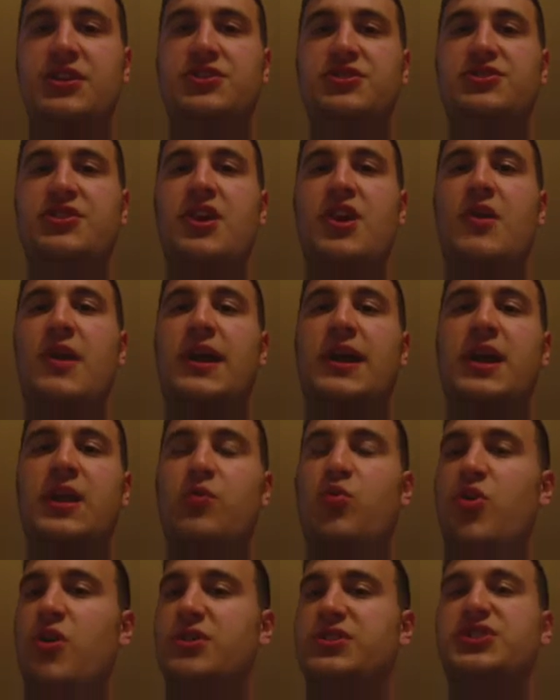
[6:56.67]
You know, and
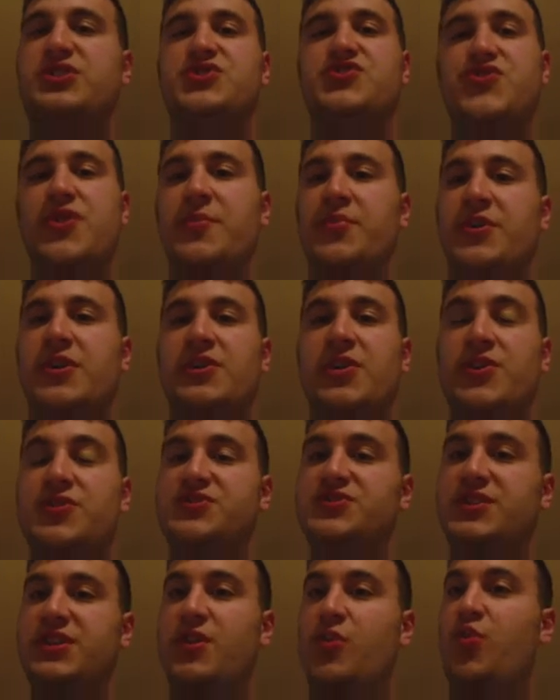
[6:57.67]
he worked extremely
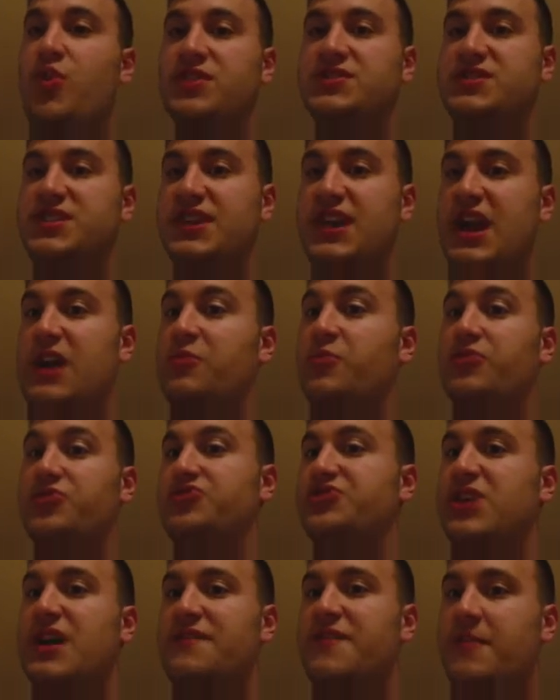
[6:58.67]
closely once again
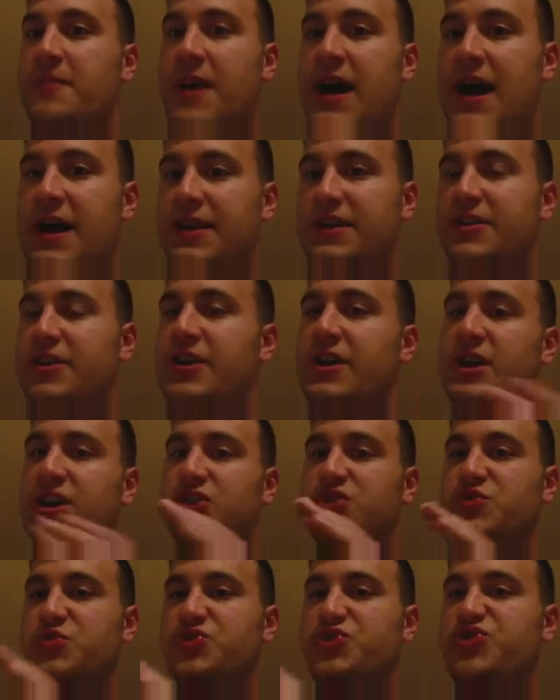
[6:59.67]
with Jeff Imada
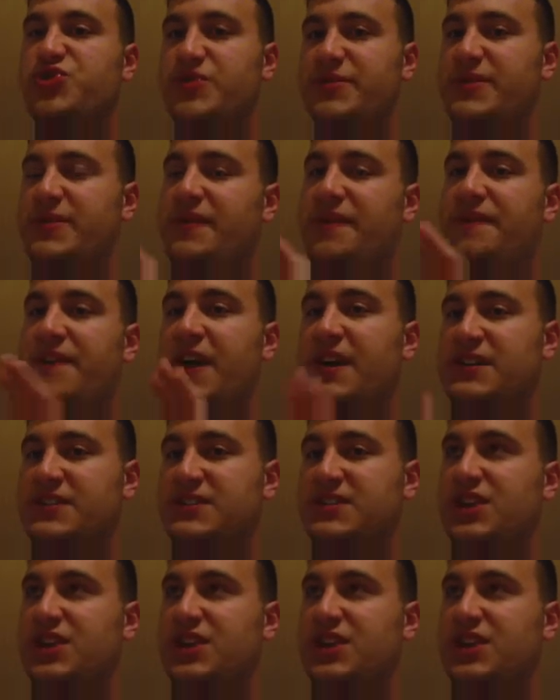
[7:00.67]
to ensure that the fight